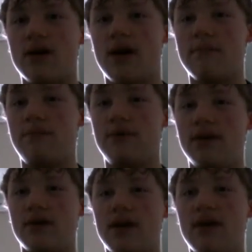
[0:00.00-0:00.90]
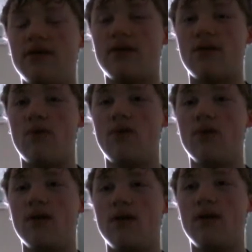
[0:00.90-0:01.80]
you gotta play classic
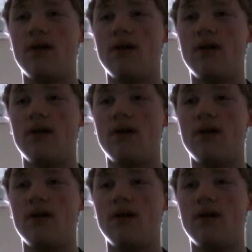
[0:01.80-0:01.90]
or